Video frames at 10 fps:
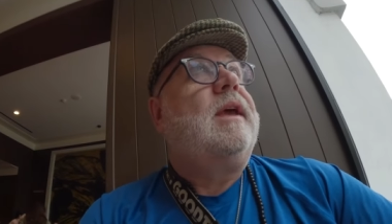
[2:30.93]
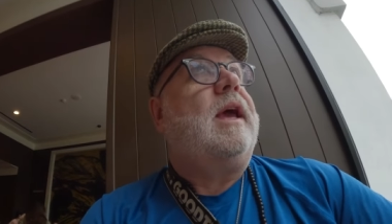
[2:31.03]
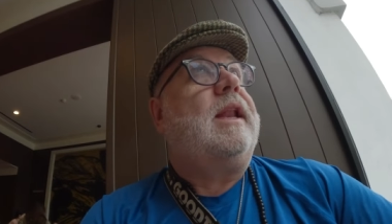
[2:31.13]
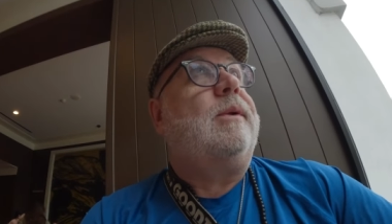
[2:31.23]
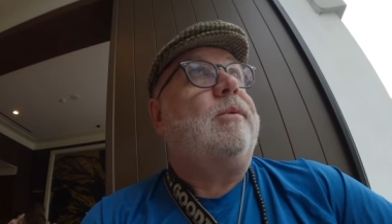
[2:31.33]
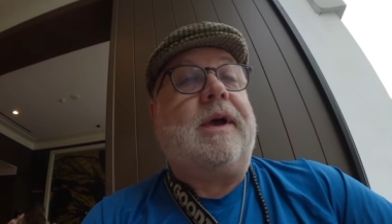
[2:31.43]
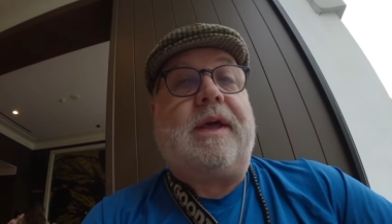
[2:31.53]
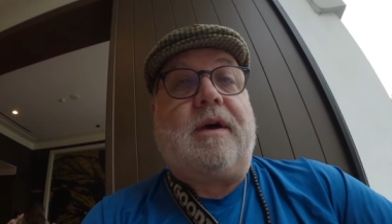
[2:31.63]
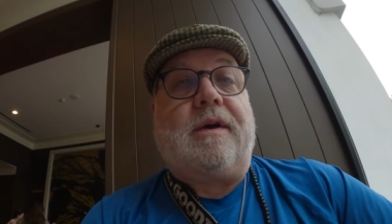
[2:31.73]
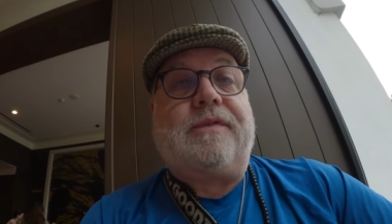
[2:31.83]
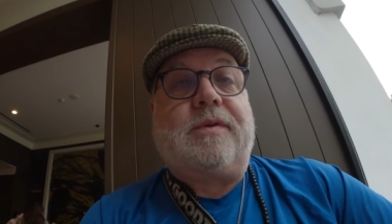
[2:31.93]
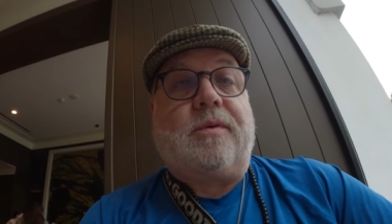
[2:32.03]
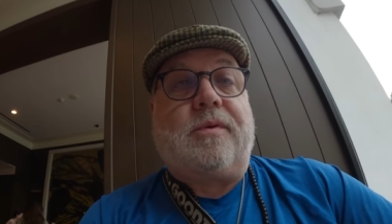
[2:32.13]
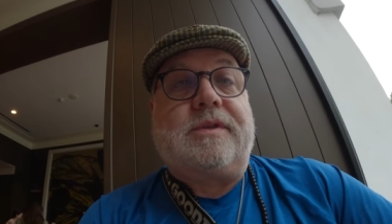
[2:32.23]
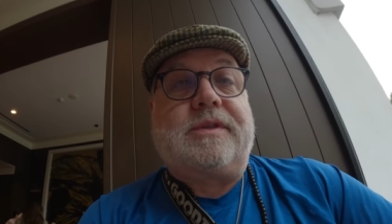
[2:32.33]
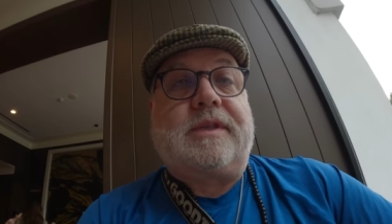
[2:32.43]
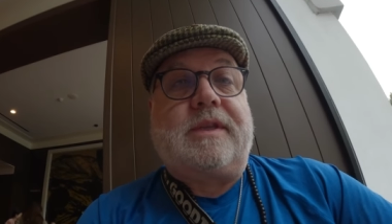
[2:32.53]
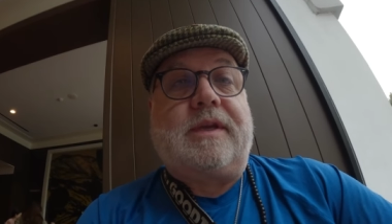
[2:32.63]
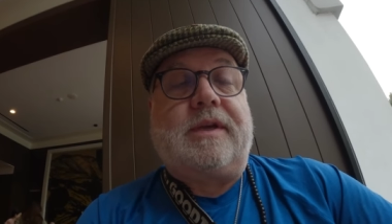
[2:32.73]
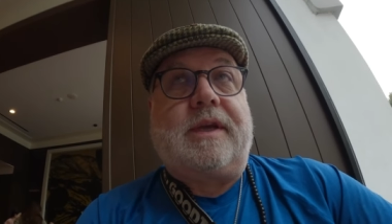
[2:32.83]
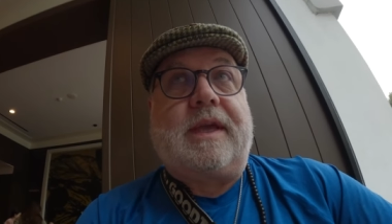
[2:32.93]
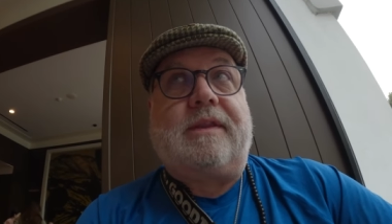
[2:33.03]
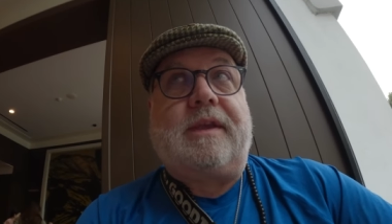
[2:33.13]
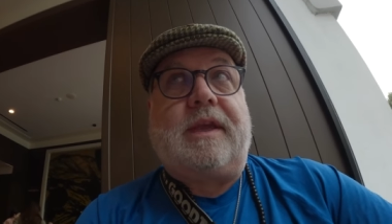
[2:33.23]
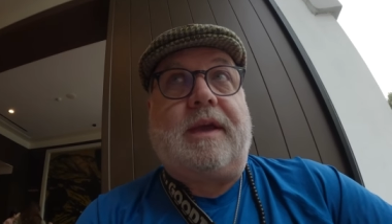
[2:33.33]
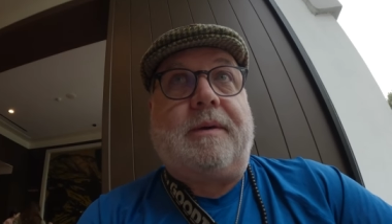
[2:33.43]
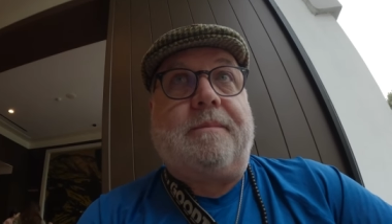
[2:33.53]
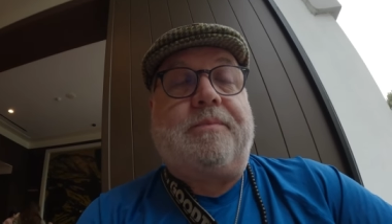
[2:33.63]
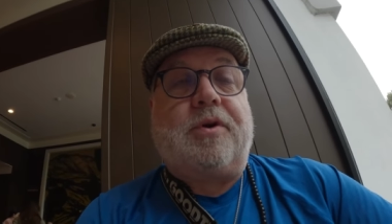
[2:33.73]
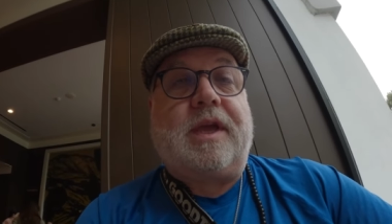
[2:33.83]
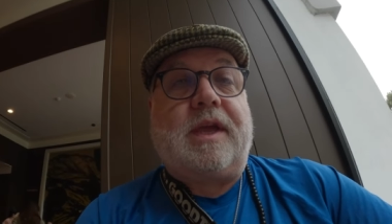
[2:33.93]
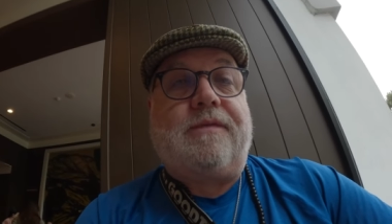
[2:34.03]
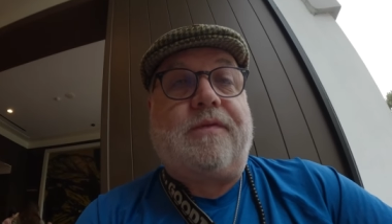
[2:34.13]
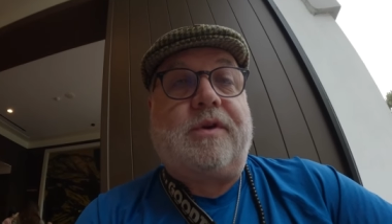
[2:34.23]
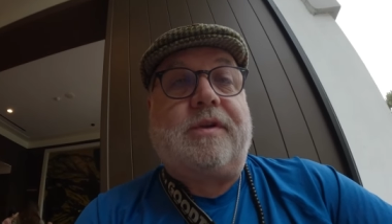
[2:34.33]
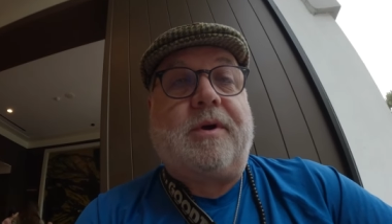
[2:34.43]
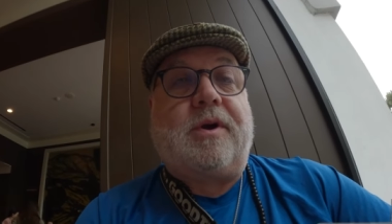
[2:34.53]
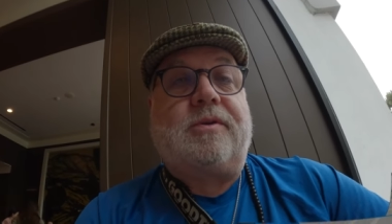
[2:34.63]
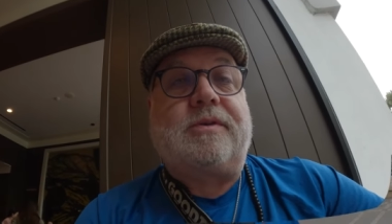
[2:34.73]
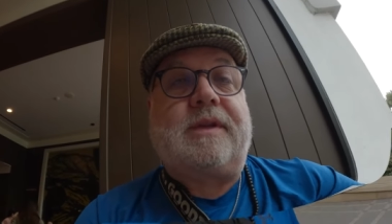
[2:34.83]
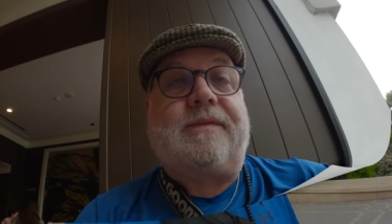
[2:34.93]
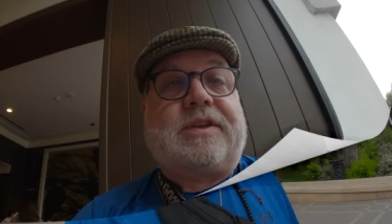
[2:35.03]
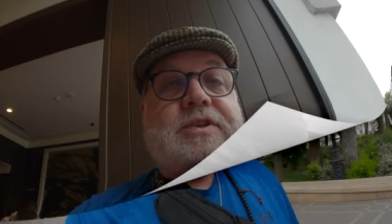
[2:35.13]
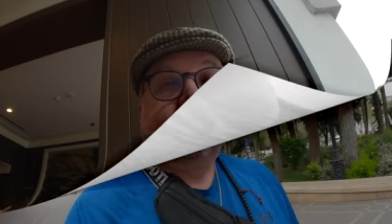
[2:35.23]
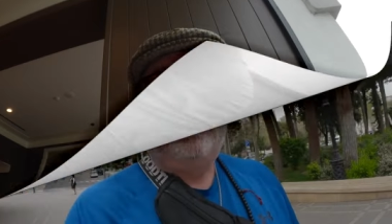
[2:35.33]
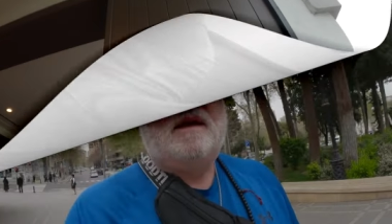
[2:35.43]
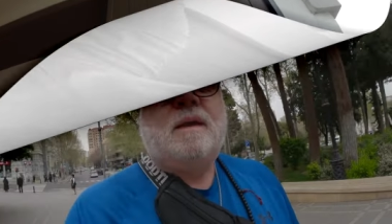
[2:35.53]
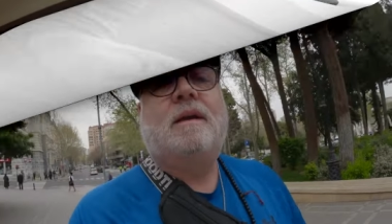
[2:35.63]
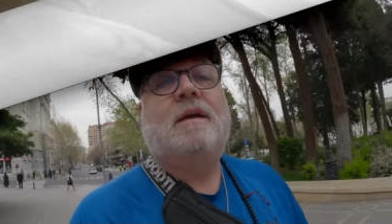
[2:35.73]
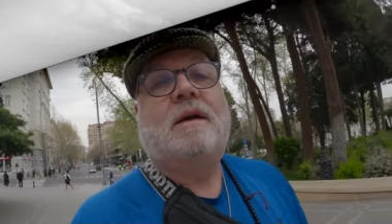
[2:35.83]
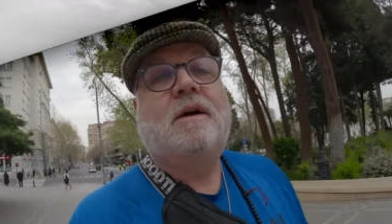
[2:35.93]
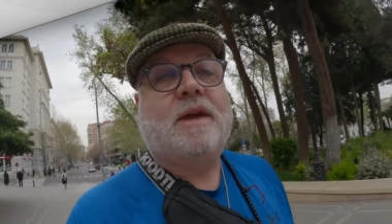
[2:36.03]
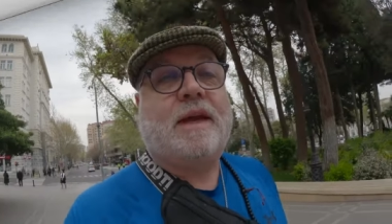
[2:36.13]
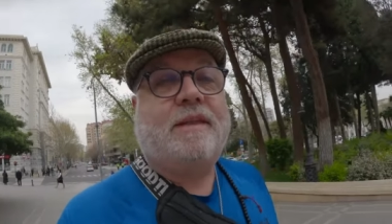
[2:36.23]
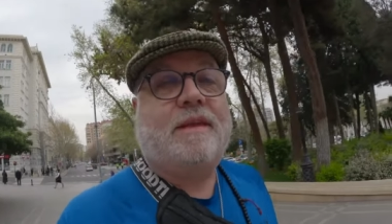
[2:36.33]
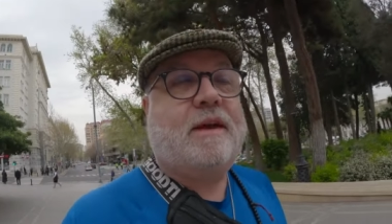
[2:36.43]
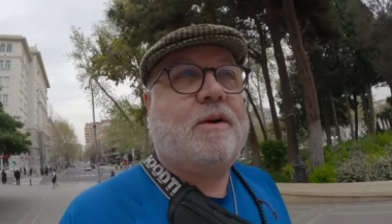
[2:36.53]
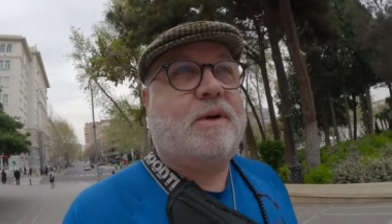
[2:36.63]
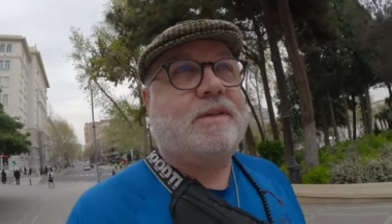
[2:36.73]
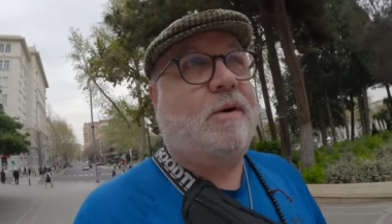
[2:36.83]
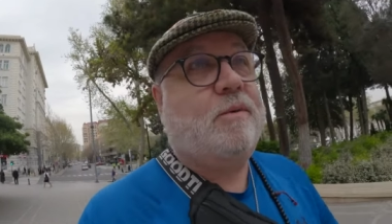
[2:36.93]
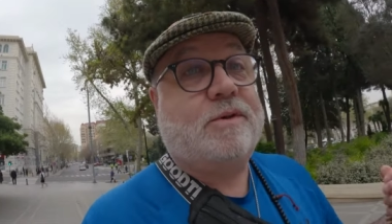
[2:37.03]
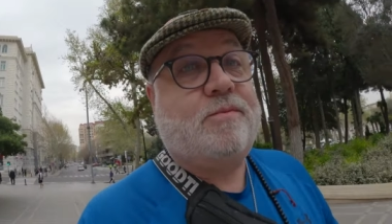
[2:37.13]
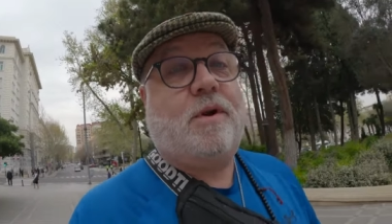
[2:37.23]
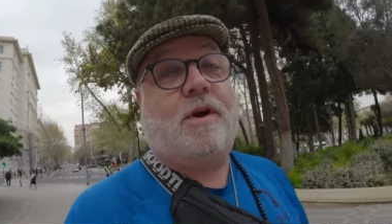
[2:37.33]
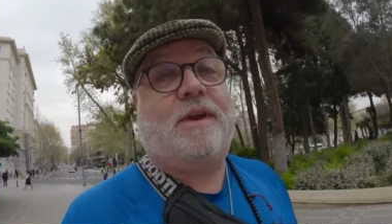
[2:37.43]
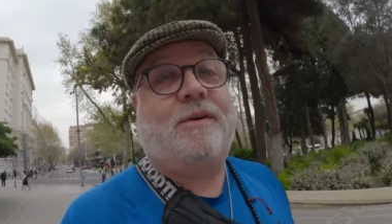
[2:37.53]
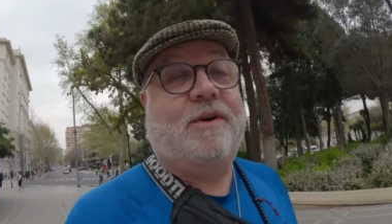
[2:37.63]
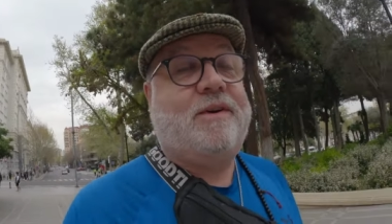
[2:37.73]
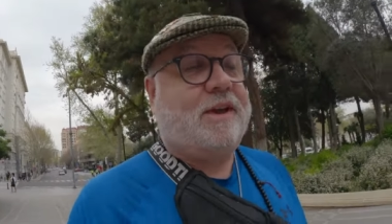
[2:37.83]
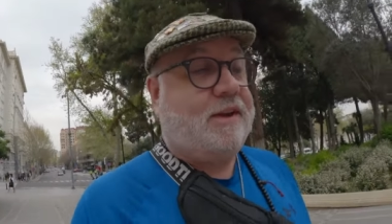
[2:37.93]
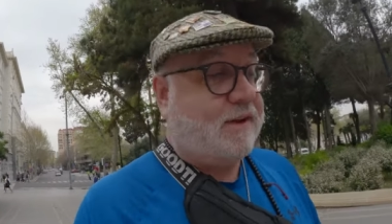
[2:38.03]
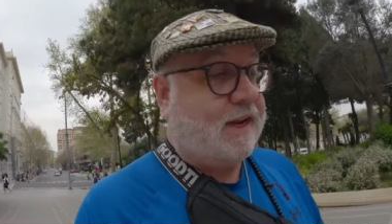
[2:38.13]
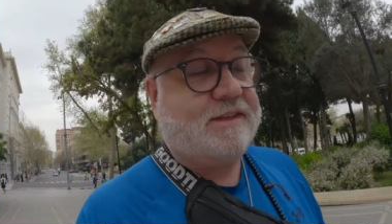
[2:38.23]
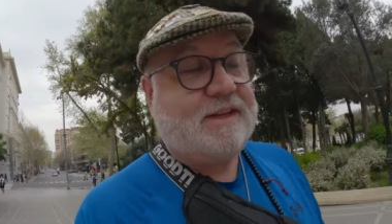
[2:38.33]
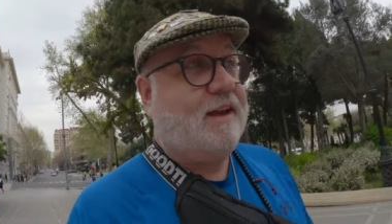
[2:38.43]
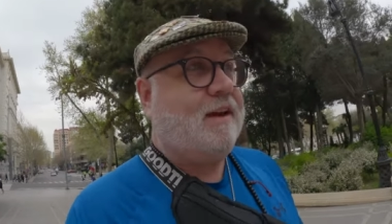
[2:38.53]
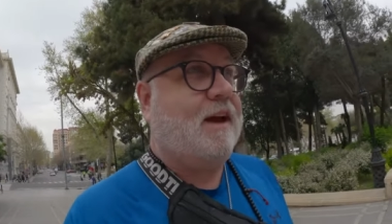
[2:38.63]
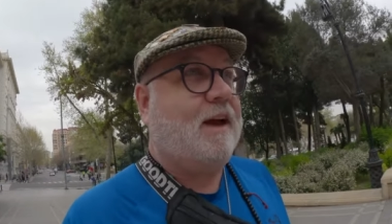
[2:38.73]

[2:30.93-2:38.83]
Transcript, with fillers: And then we'll head off towards to get the booking for tomorrow's adventure. Okay, the croissant was really tasty.